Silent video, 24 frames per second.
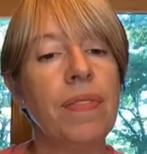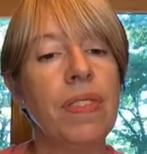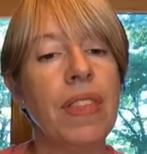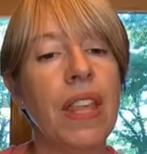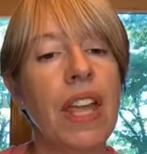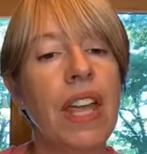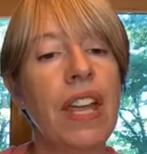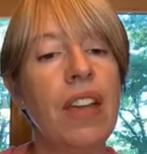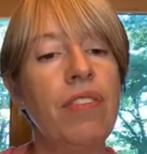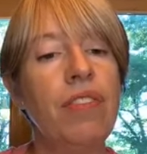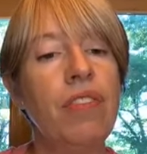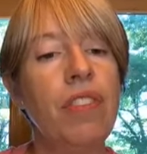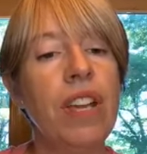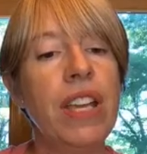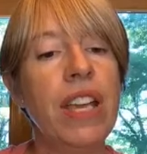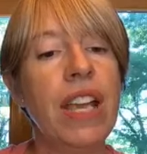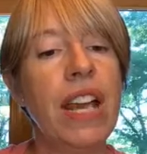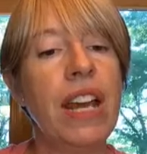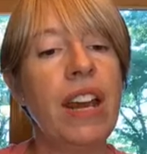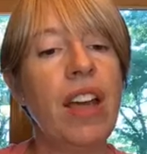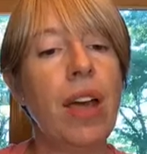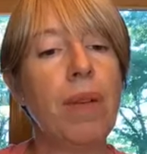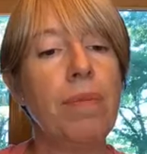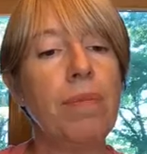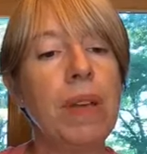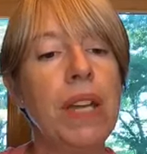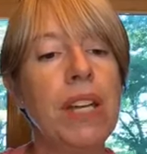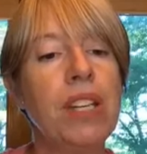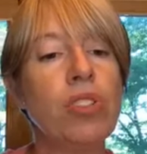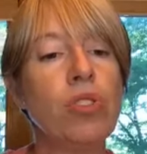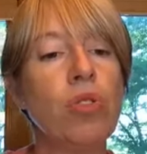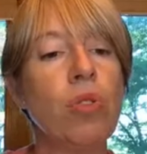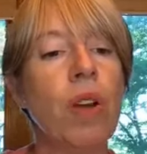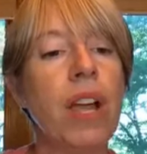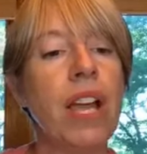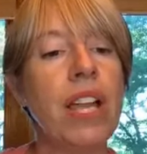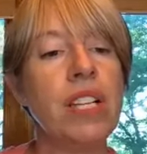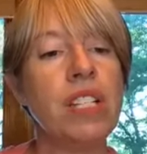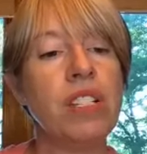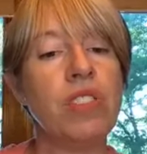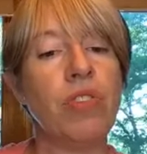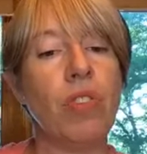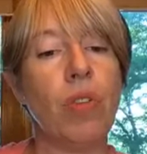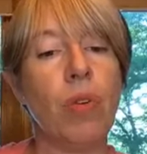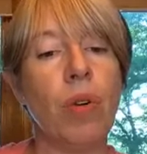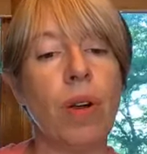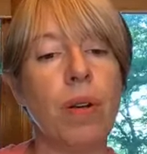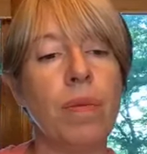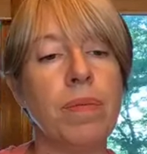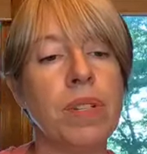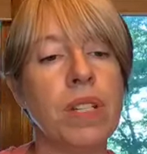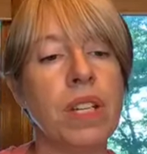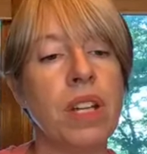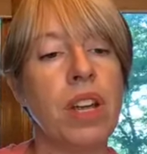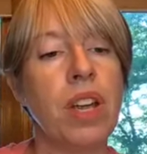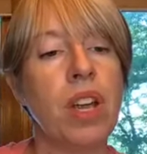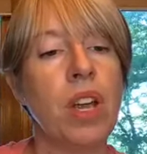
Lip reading: If we cannot be transformed,